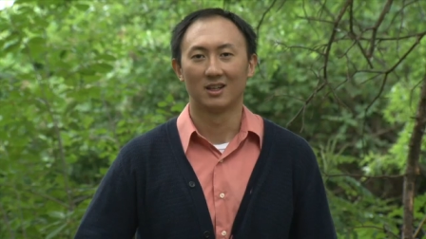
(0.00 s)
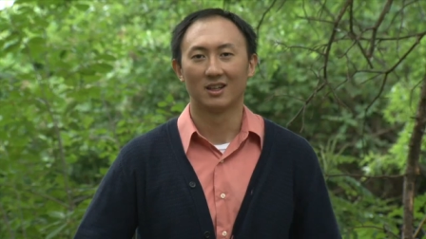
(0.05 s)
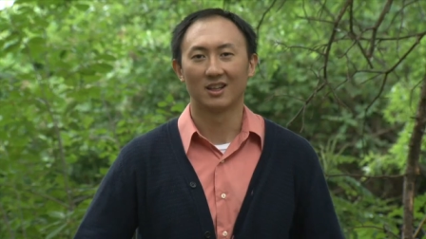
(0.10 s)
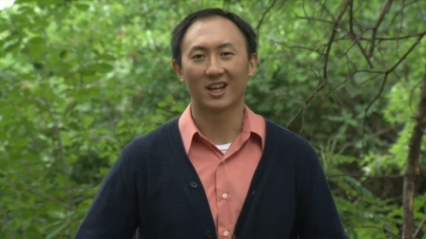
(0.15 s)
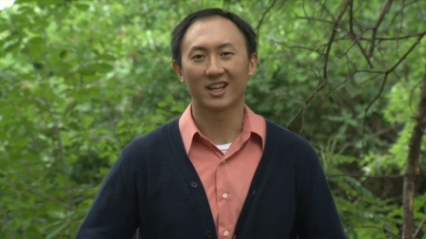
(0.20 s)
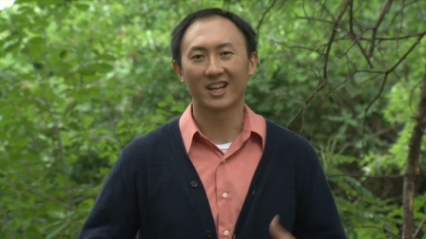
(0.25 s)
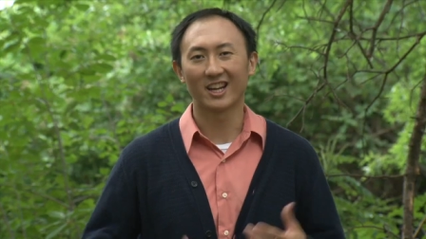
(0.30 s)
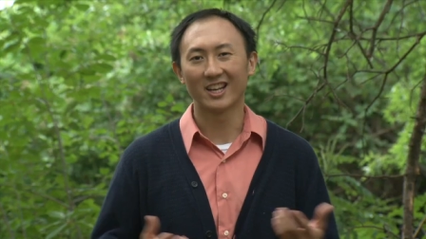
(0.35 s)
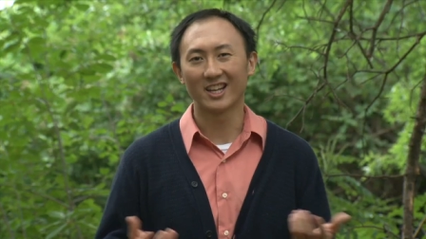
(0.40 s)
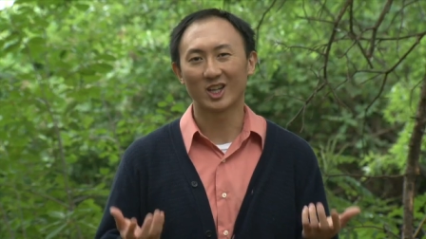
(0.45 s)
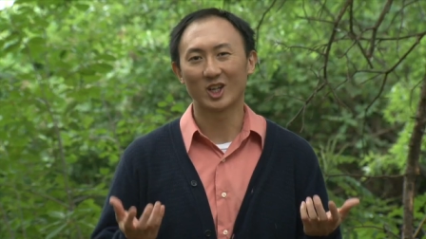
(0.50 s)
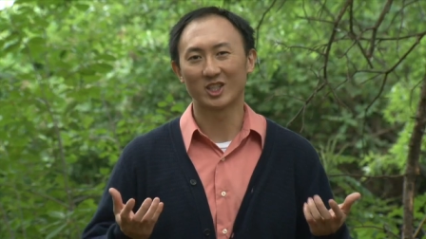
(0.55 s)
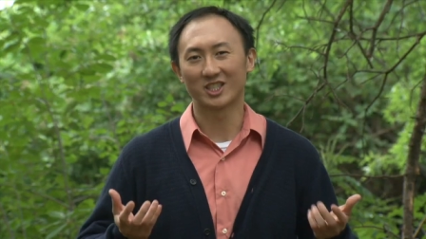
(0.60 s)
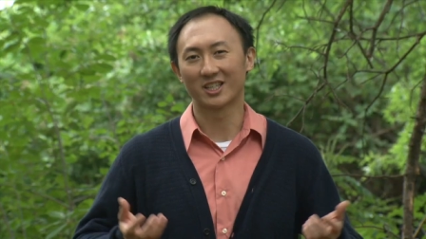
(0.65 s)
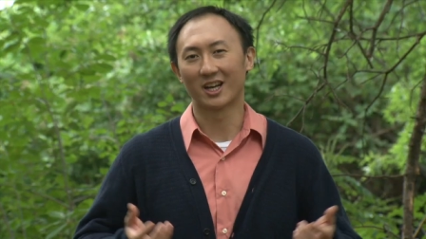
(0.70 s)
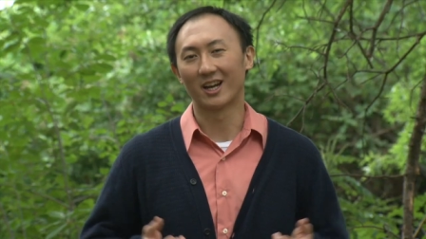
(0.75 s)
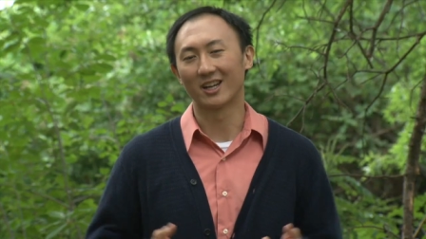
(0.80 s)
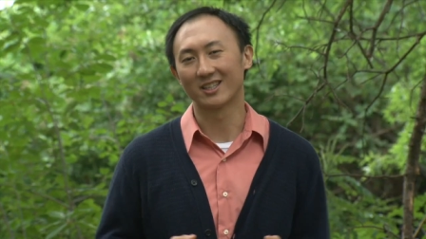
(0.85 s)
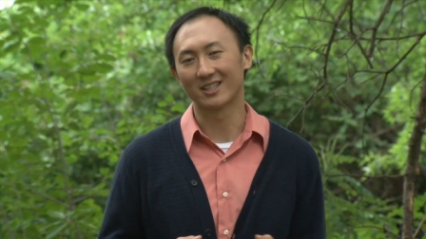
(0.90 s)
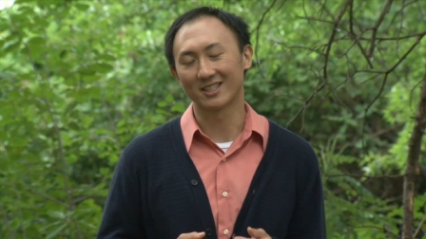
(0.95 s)
Like any good
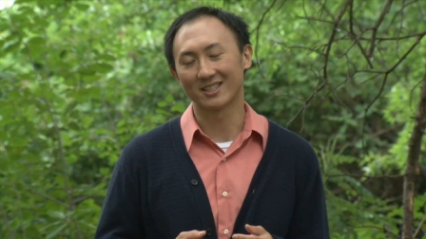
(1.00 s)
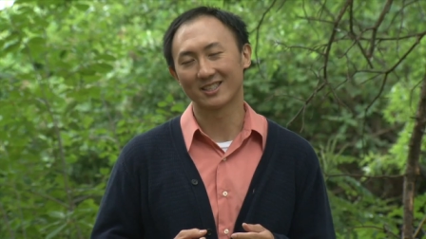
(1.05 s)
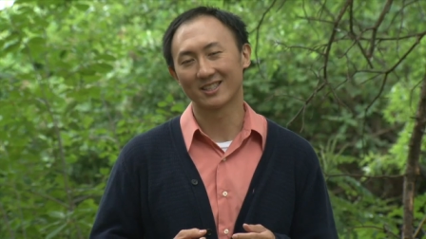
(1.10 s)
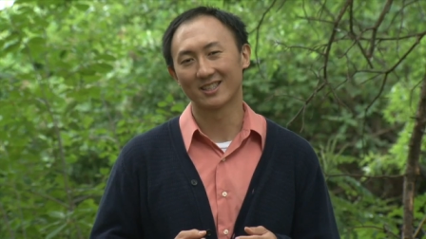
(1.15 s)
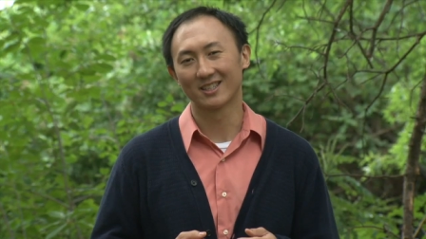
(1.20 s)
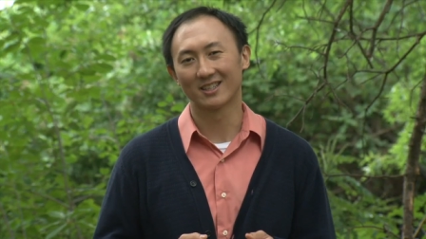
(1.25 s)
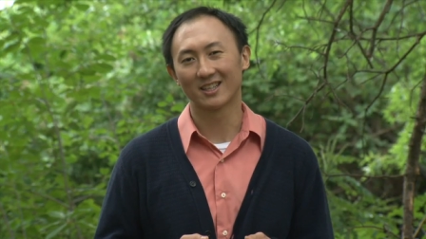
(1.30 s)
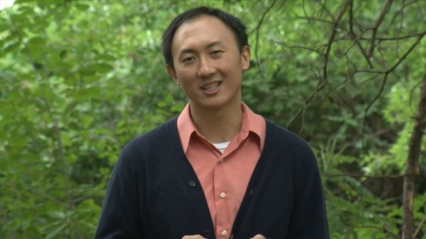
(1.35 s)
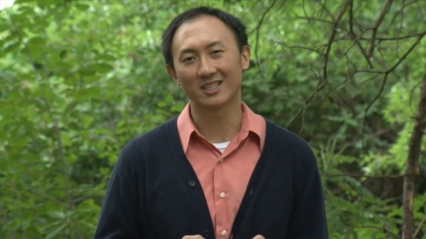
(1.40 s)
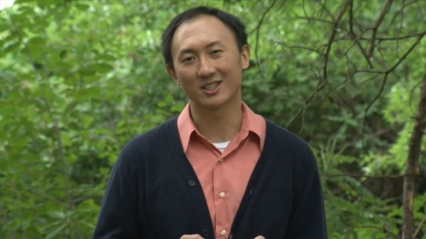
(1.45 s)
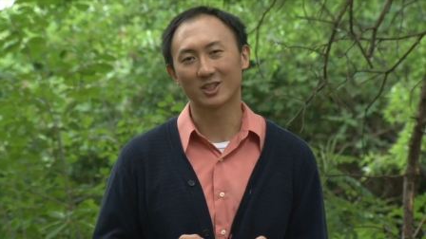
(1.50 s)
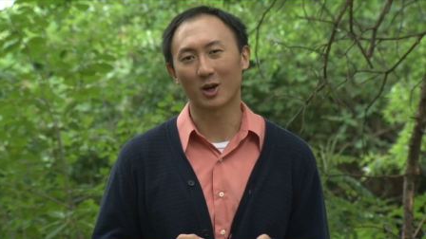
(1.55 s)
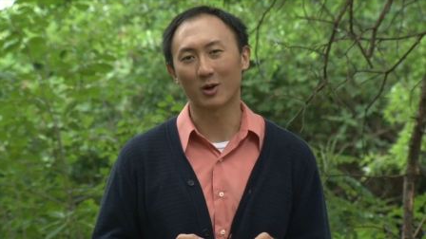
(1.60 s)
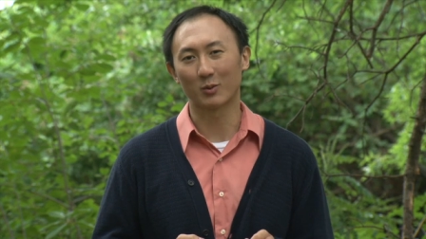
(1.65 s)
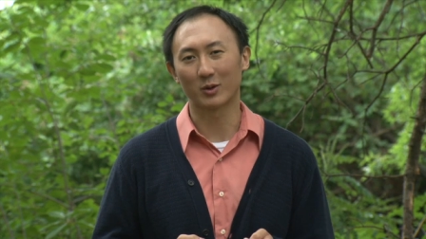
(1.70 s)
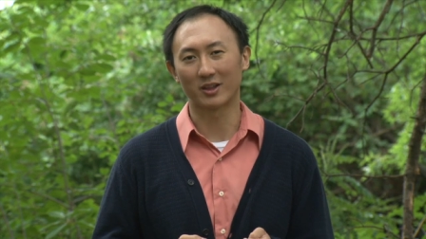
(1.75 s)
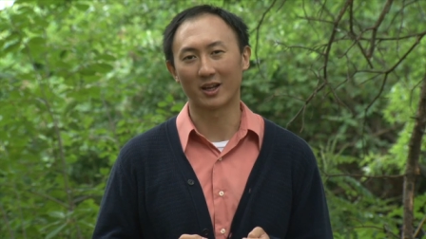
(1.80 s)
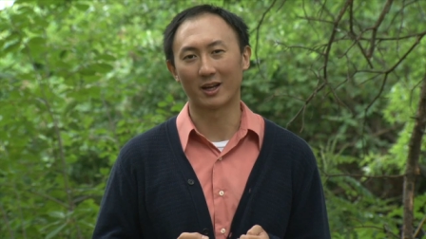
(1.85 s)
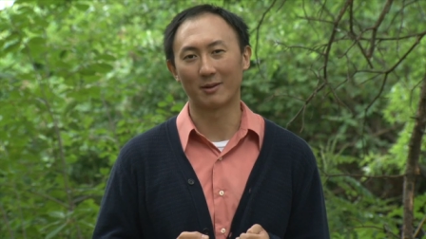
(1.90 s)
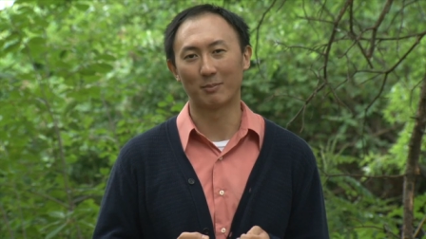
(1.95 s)
scientist, let's
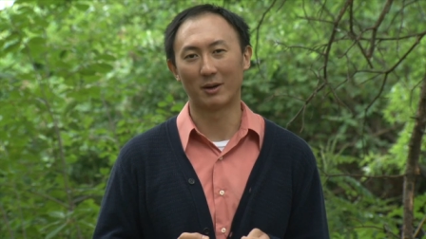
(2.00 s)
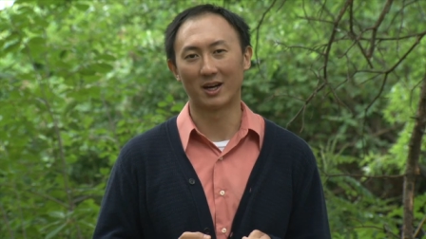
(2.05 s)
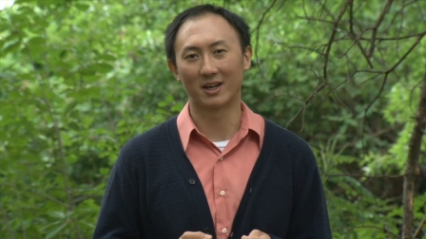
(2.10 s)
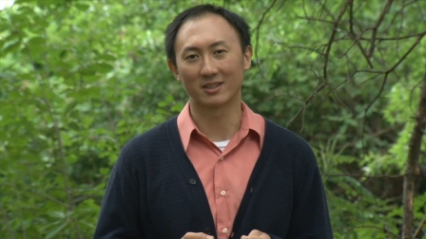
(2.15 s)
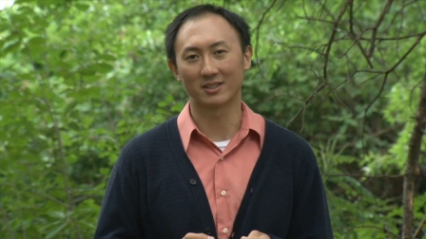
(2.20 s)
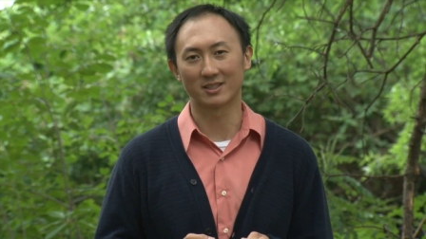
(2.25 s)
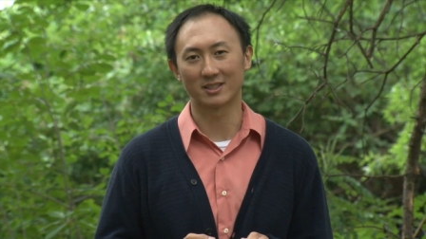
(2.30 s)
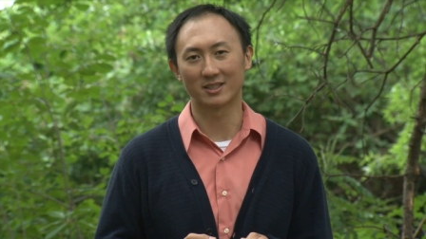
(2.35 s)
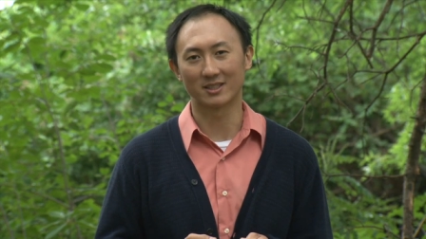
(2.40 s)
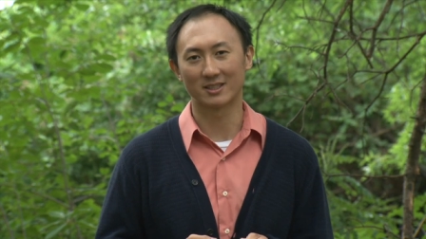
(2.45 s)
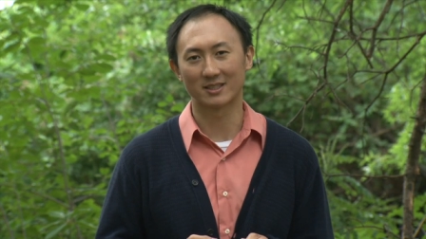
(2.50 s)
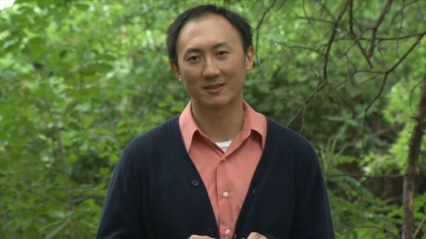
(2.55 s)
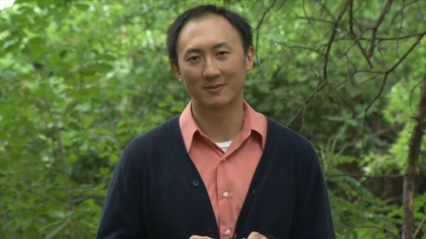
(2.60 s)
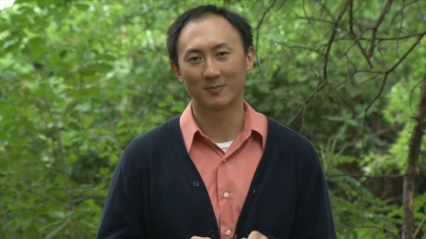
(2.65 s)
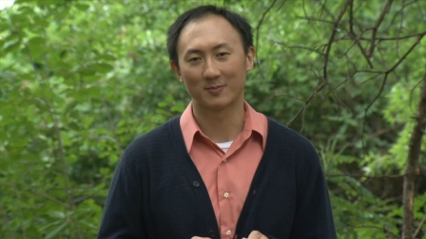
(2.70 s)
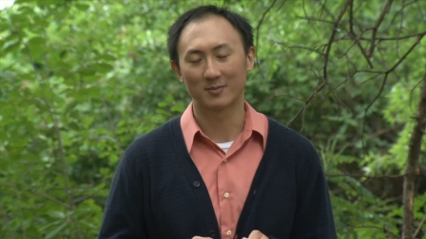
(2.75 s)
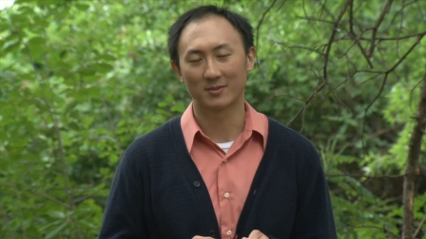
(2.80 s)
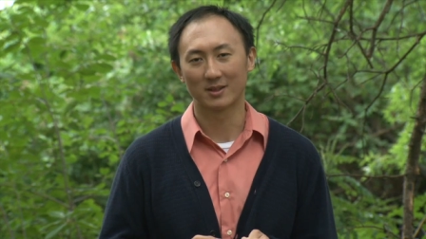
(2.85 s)
start with a hypothesis.